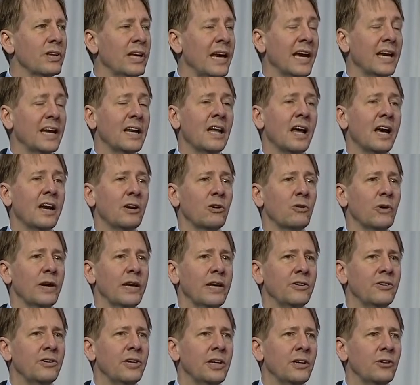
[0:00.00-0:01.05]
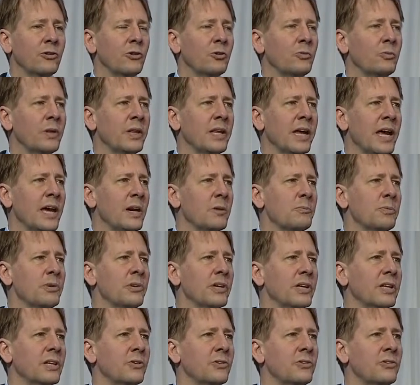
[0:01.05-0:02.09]
They had a lot of great teachers, but they had a
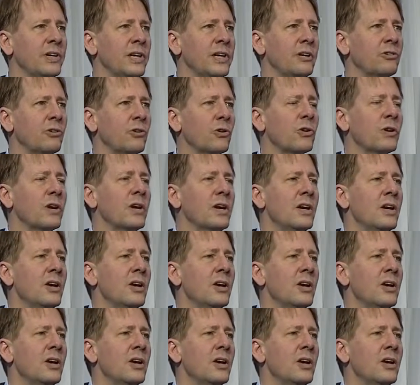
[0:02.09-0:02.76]
particular teacher